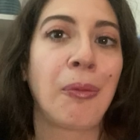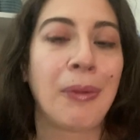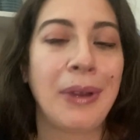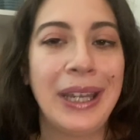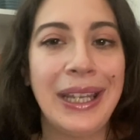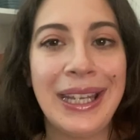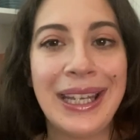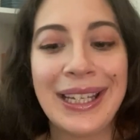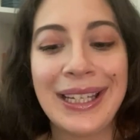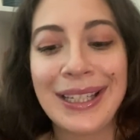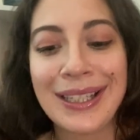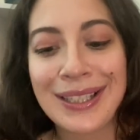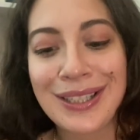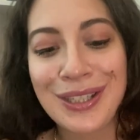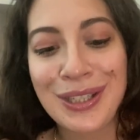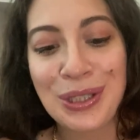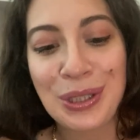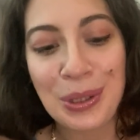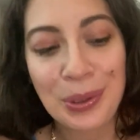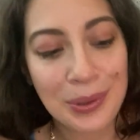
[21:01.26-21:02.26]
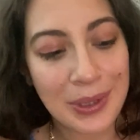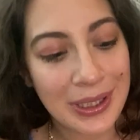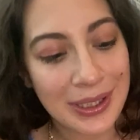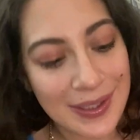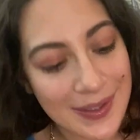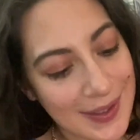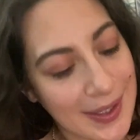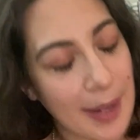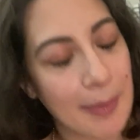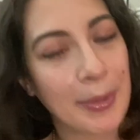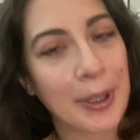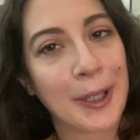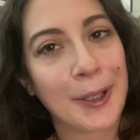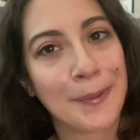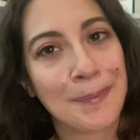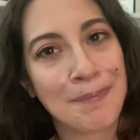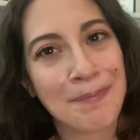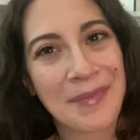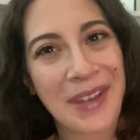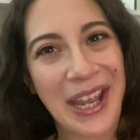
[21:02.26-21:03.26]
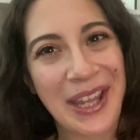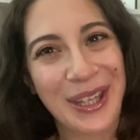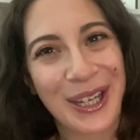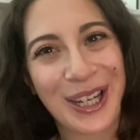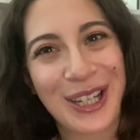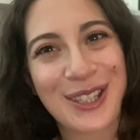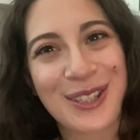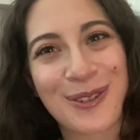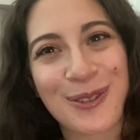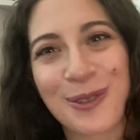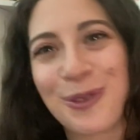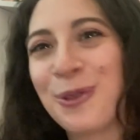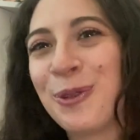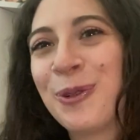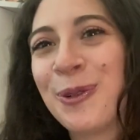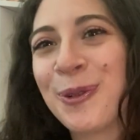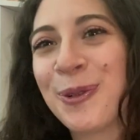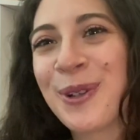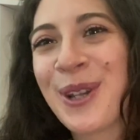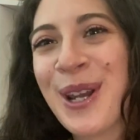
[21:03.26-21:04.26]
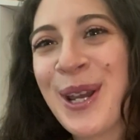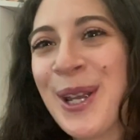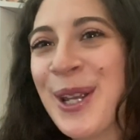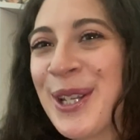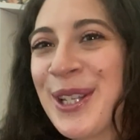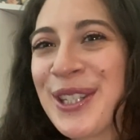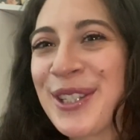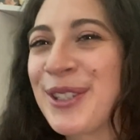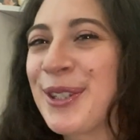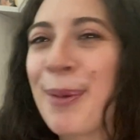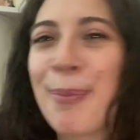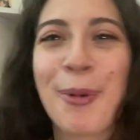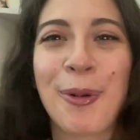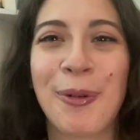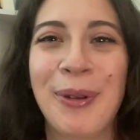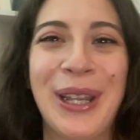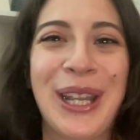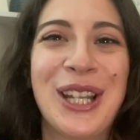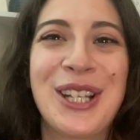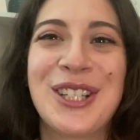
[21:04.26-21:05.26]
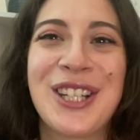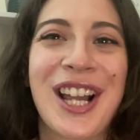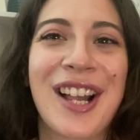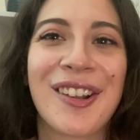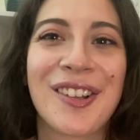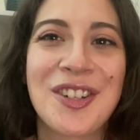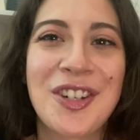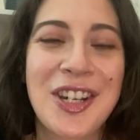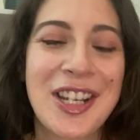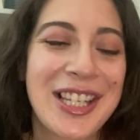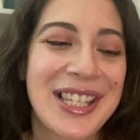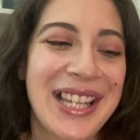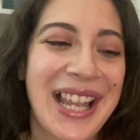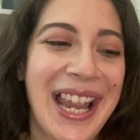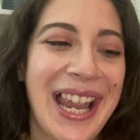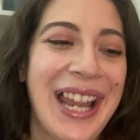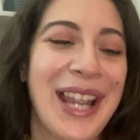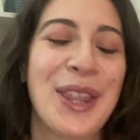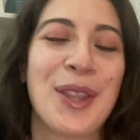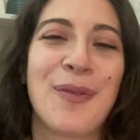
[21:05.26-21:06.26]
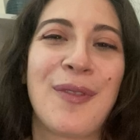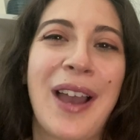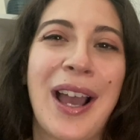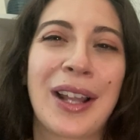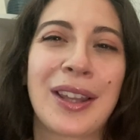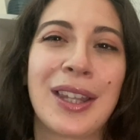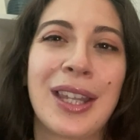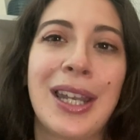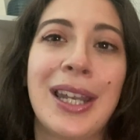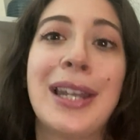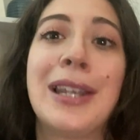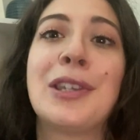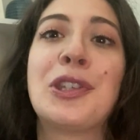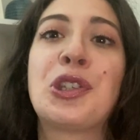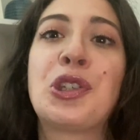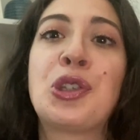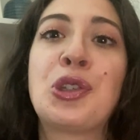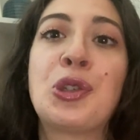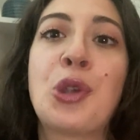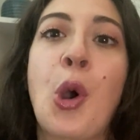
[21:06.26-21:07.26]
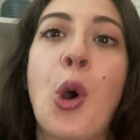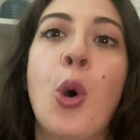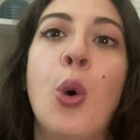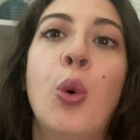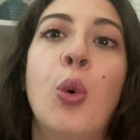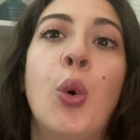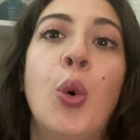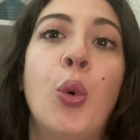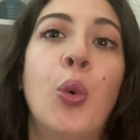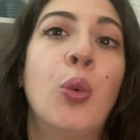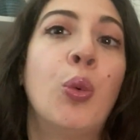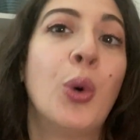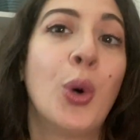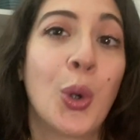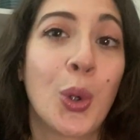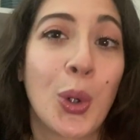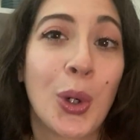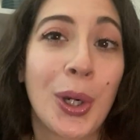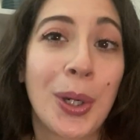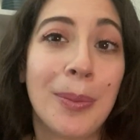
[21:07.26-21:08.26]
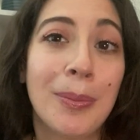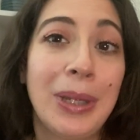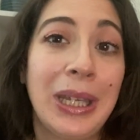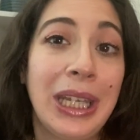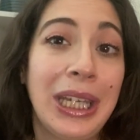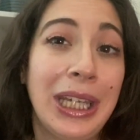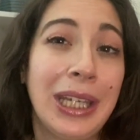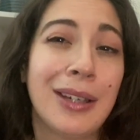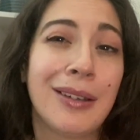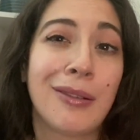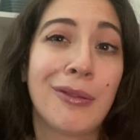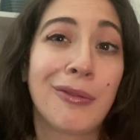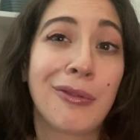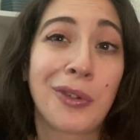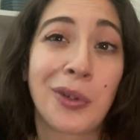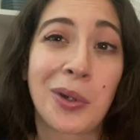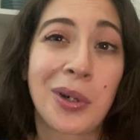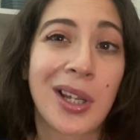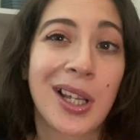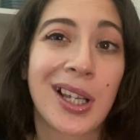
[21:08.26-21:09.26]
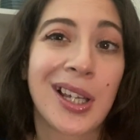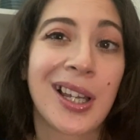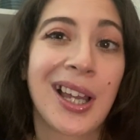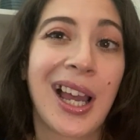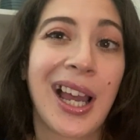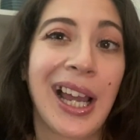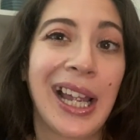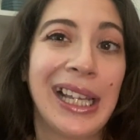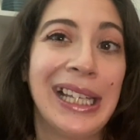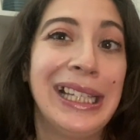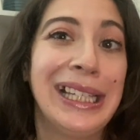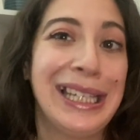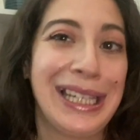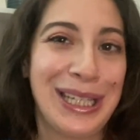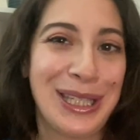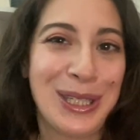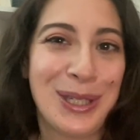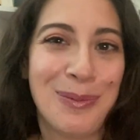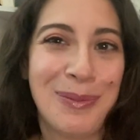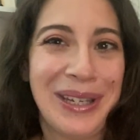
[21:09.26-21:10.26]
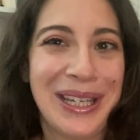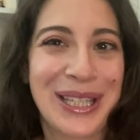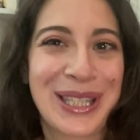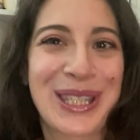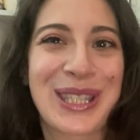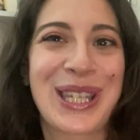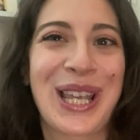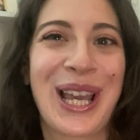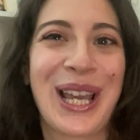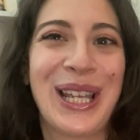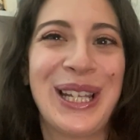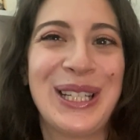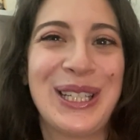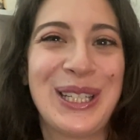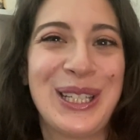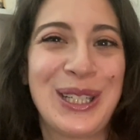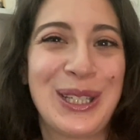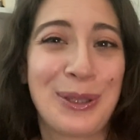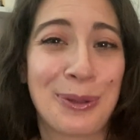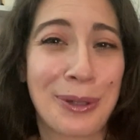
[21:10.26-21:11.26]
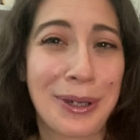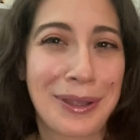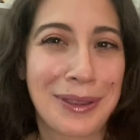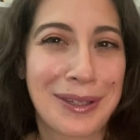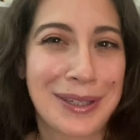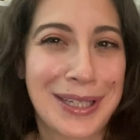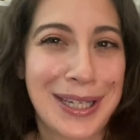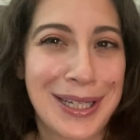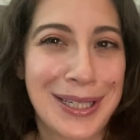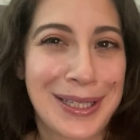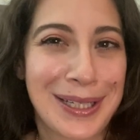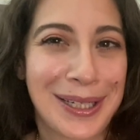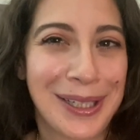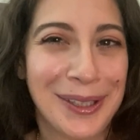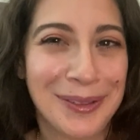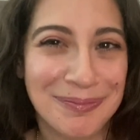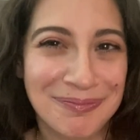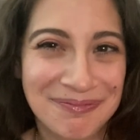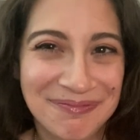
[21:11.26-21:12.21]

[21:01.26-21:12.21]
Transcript: reading during the summer. I think it's those old summer reading challenges and the fact that it is so warm here in Florida. I need to be inside during the daytime.